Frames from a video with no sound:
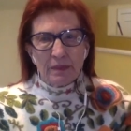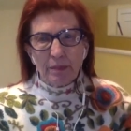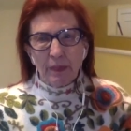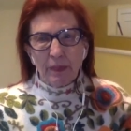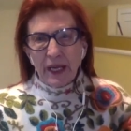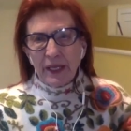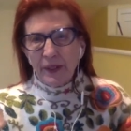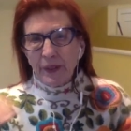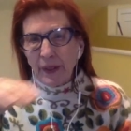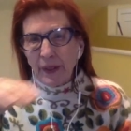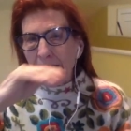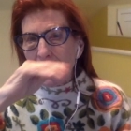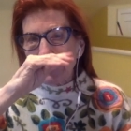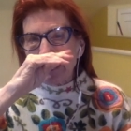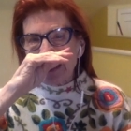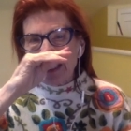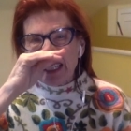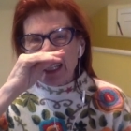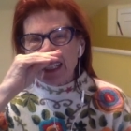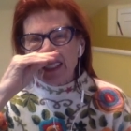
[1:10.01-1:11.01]
by your
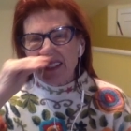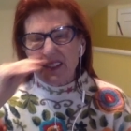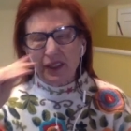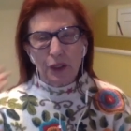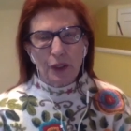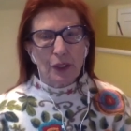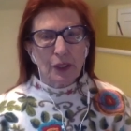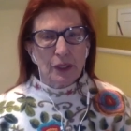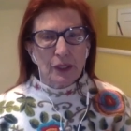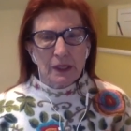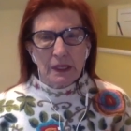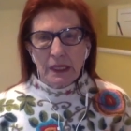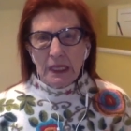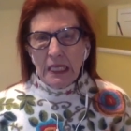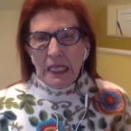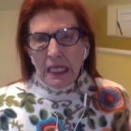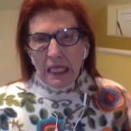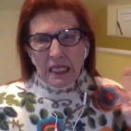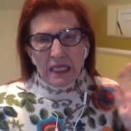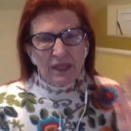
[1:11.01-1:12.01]
ancestors.
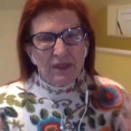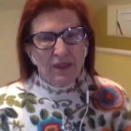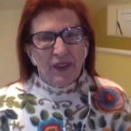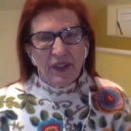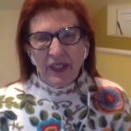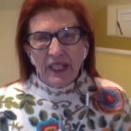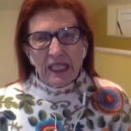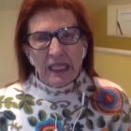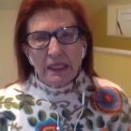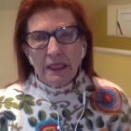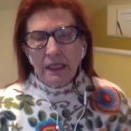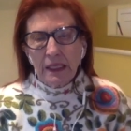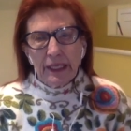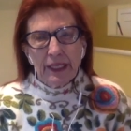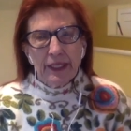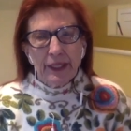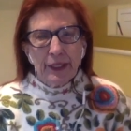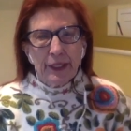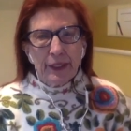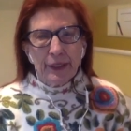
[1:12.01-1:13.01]
It's very
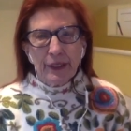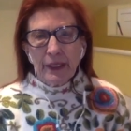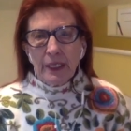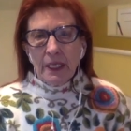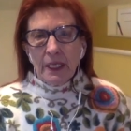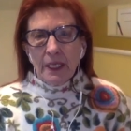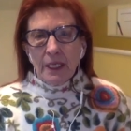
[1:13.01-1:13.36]
clear.